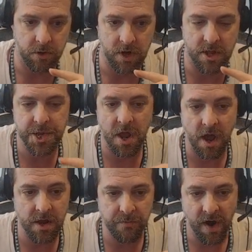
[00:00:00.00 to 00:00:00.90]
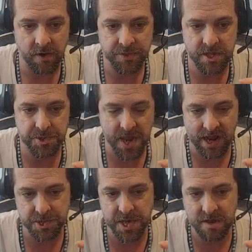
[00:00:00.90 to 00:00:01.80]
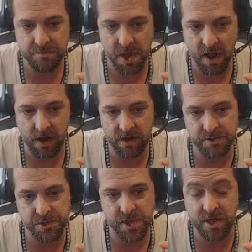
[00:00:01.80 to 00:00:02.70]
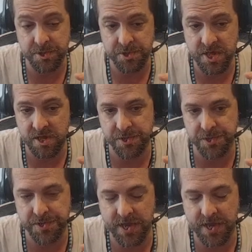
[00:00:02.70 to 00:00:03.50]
and it's cut about the exact same size as this.